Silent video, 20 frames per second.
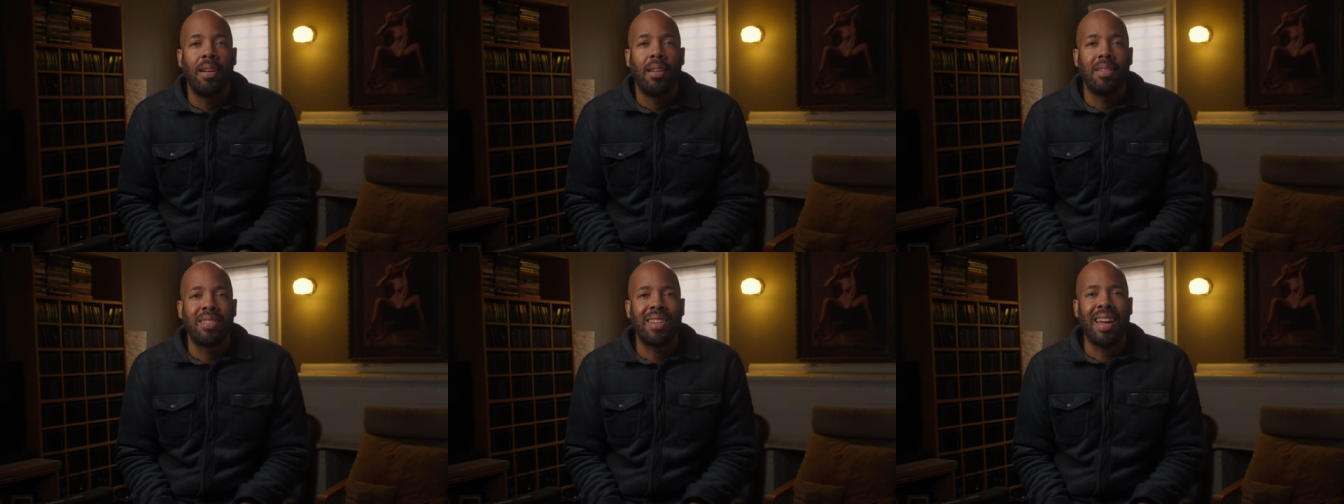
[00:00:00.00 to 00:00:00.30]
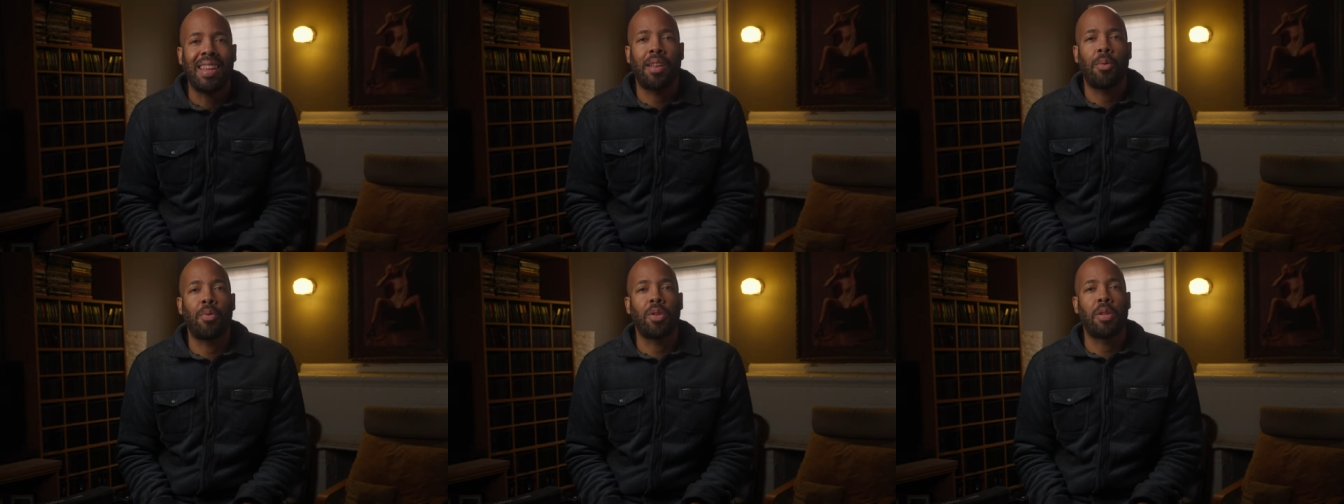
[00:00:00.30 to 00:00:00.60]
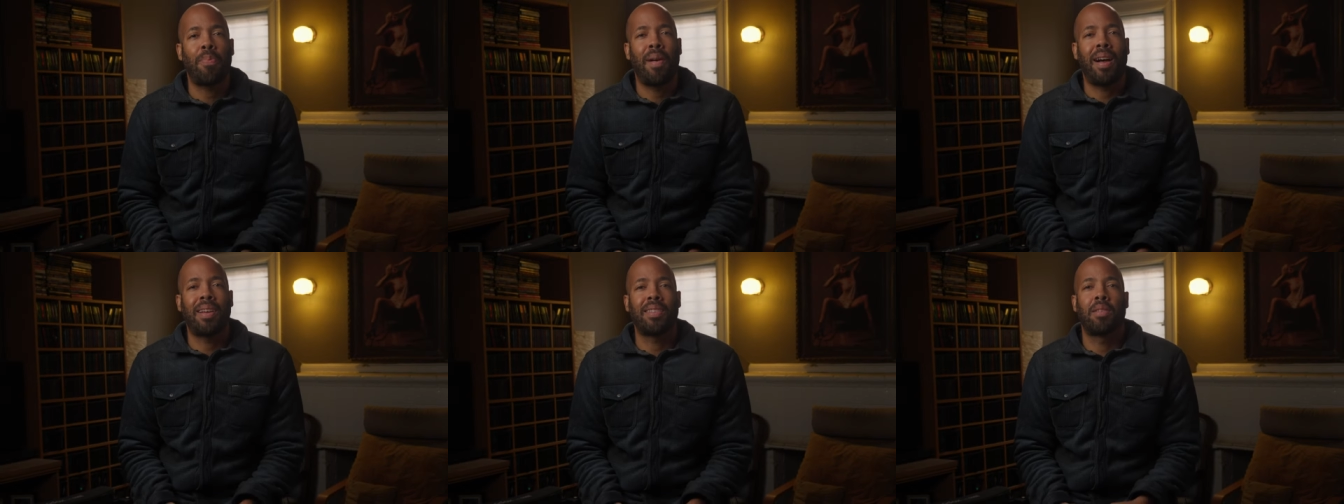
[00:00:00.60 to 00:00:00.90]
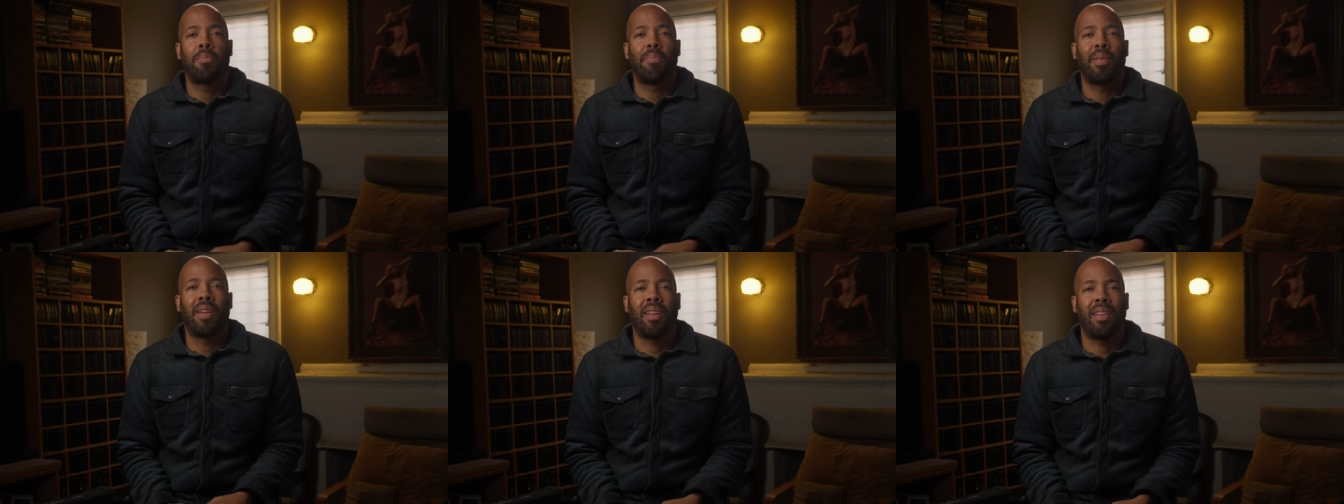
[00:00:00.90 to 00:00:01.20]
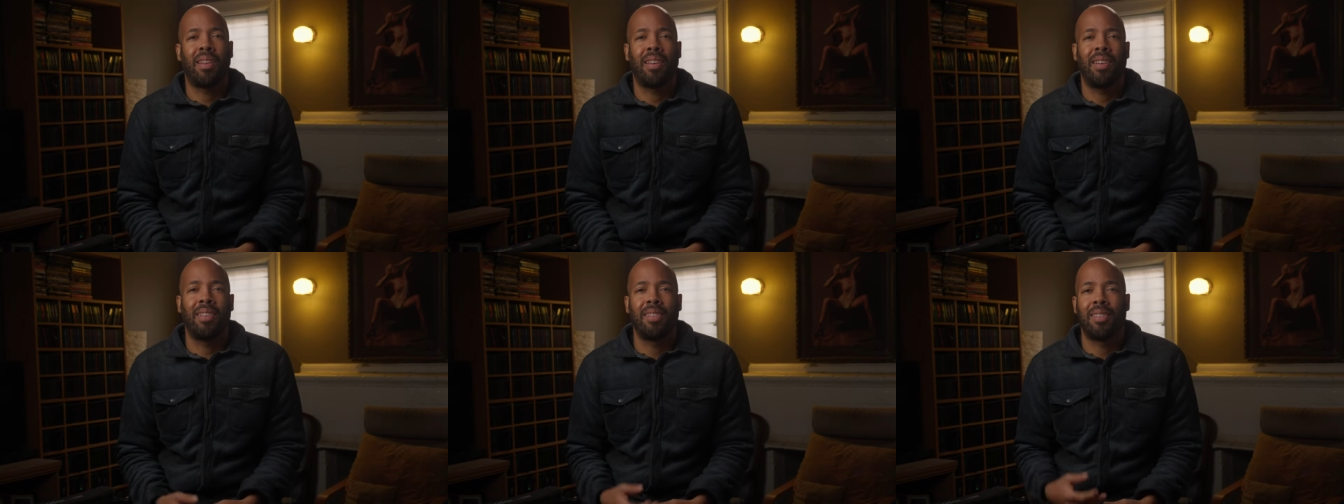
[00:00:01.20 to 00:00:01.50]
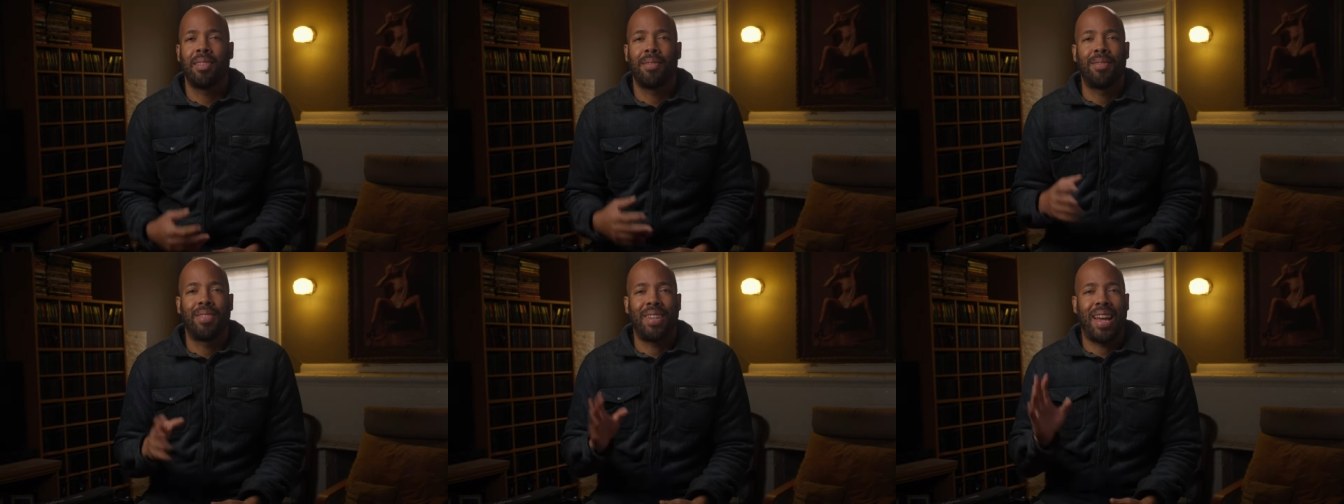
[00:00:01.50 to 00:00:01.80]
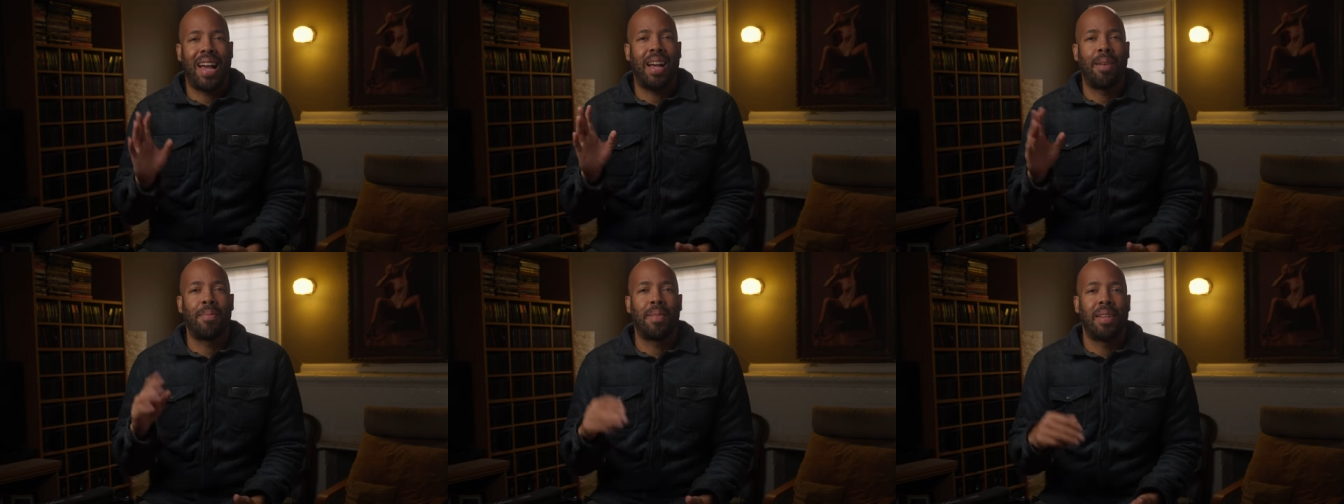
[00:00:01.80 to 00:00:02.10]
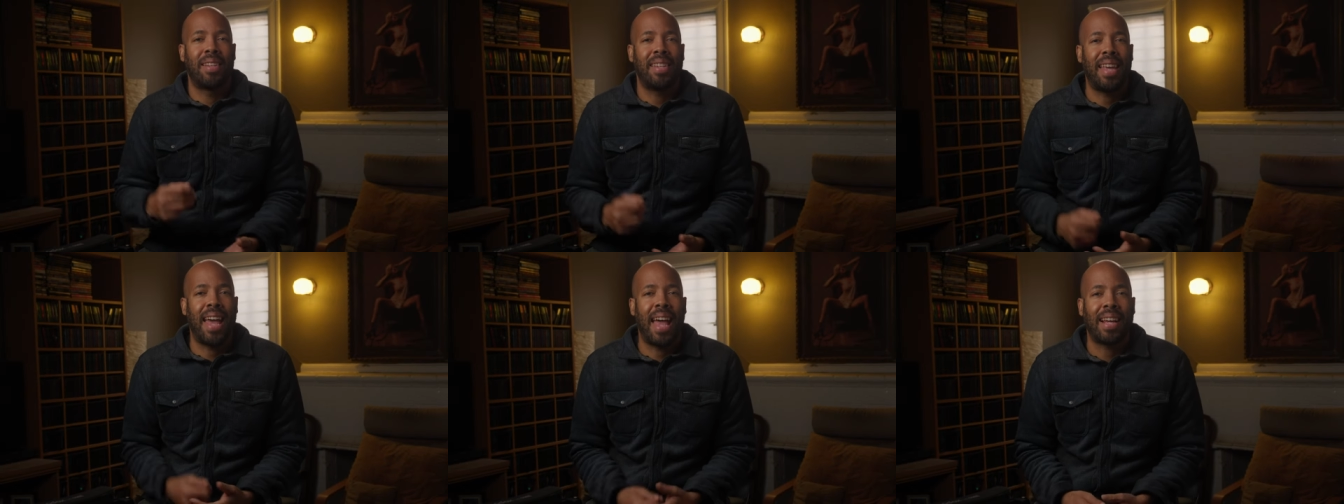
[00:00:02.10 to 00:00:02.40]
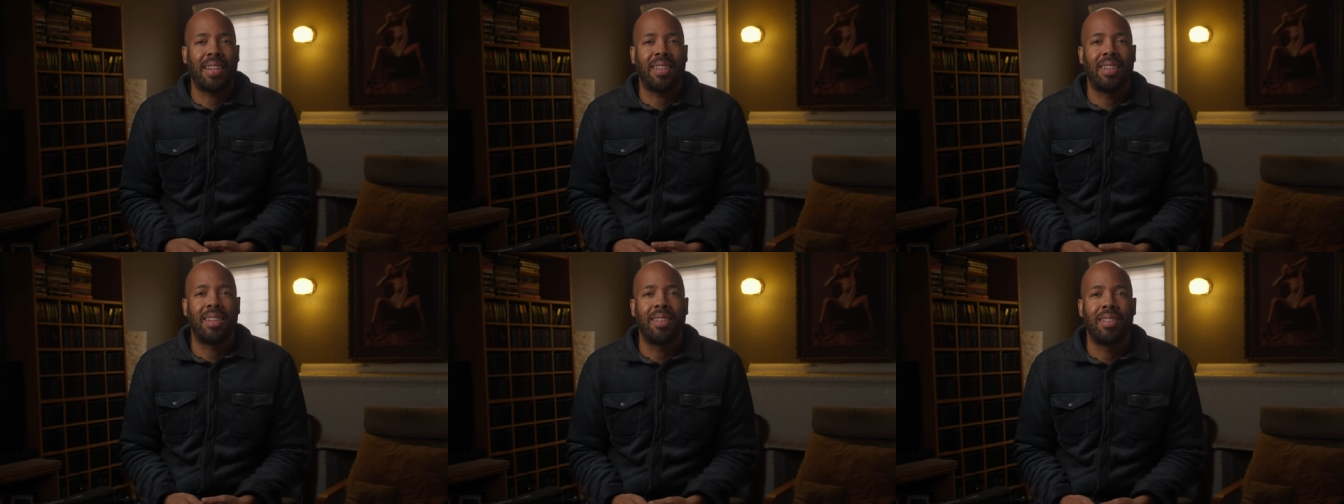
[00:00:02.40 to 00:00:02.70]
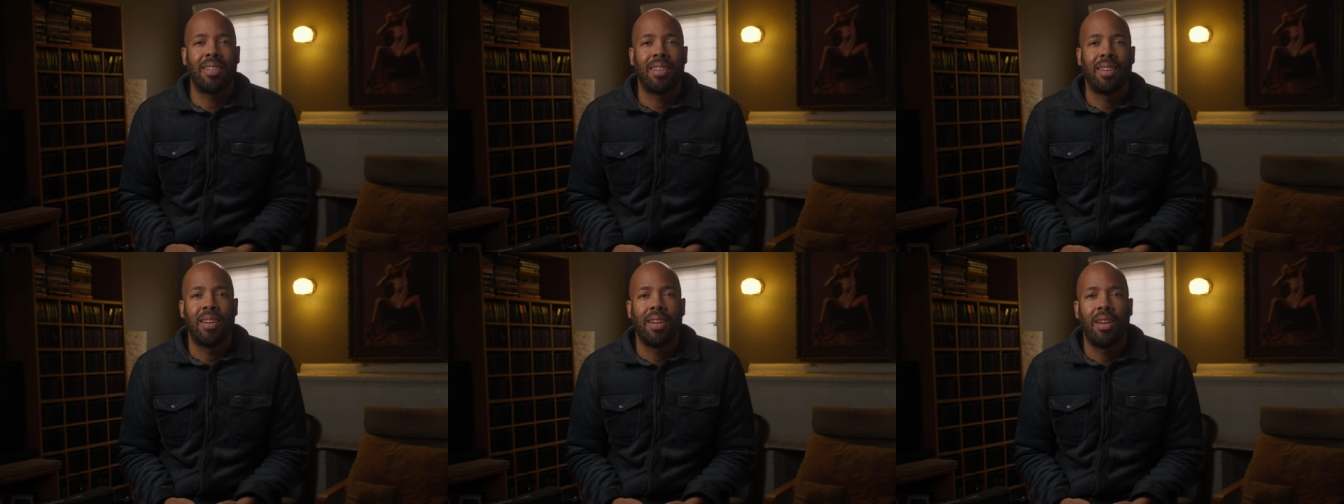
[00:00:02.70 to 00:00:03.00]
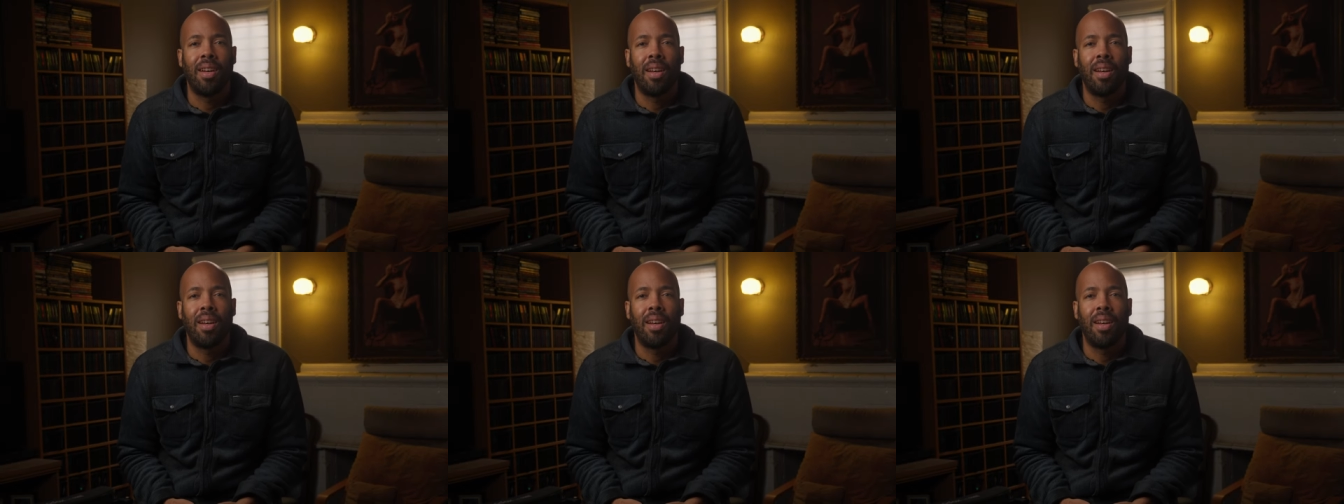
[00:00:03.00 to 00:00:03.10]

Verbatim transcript: It's not the responsibilities of jobs and taxes.